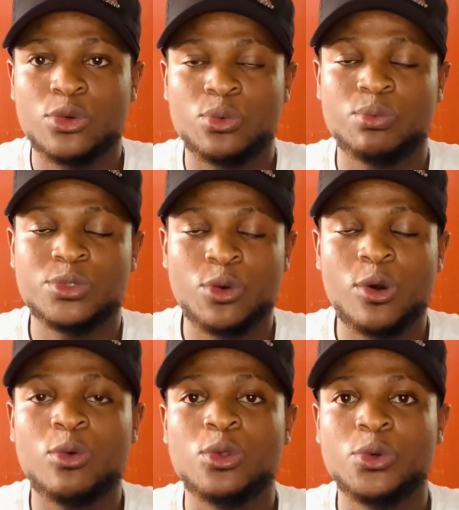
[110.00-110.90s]
the,
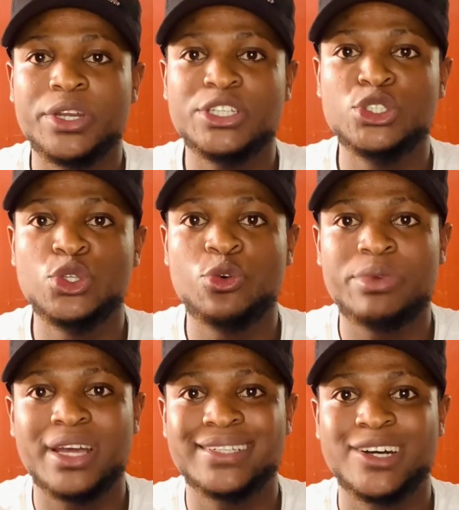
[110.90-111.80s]
world will already know me
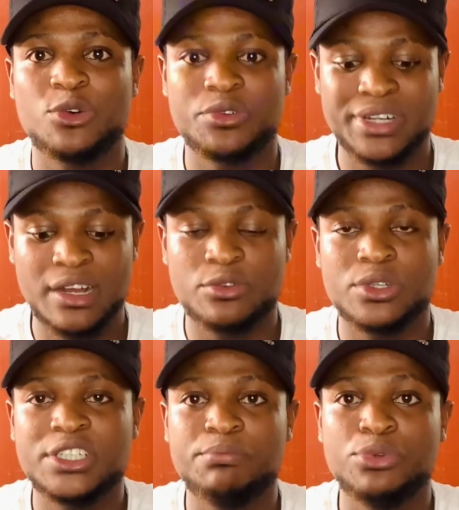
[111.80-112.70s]
and I will, I've
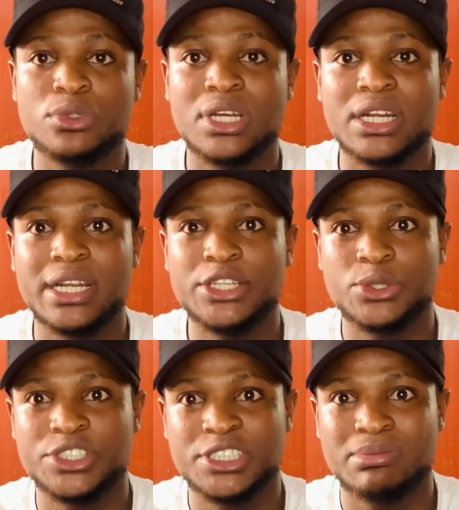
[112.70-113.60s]
already built that
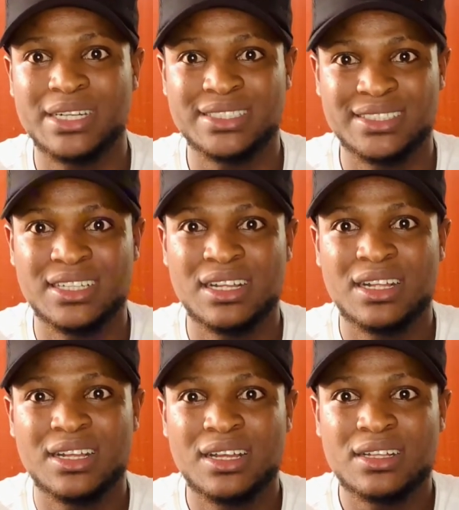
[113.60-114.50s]
relationship
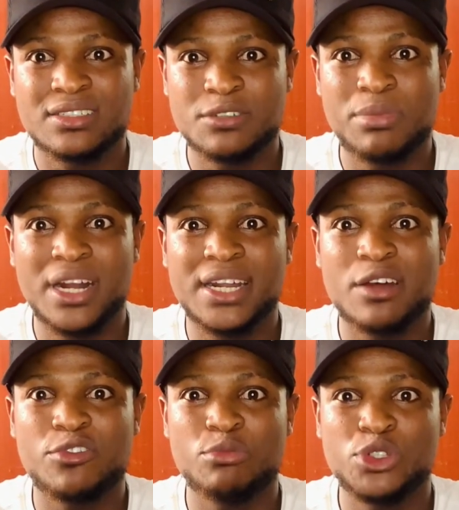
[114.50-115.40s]
and the
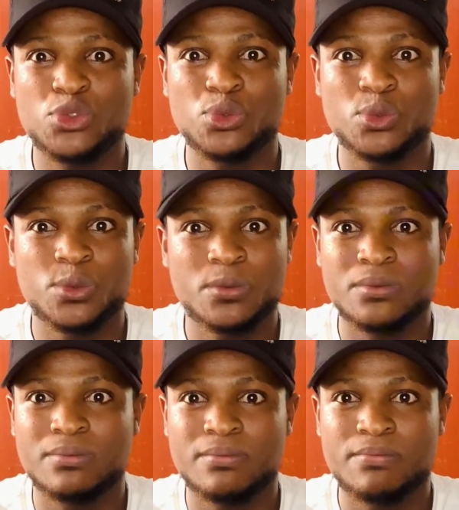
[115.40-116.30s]
background for me
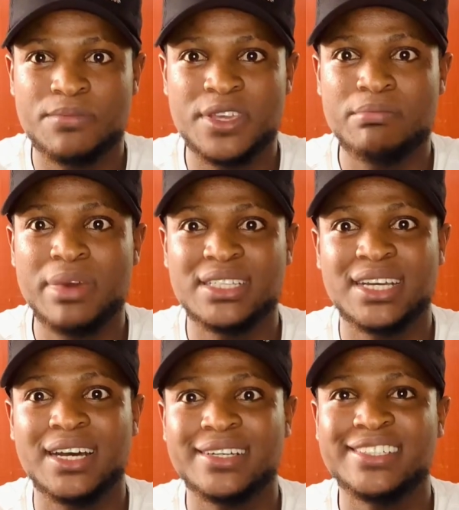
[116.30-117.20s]
to be a
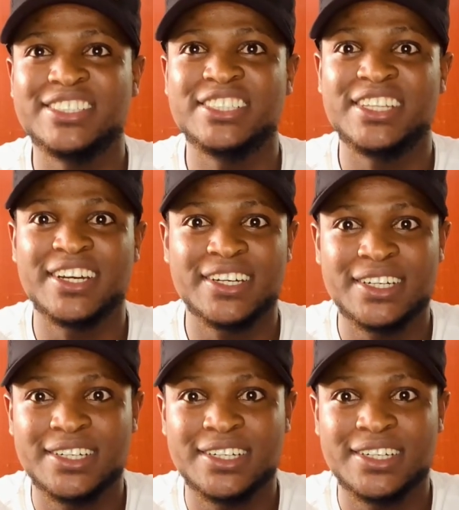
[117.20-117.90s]
better engineer.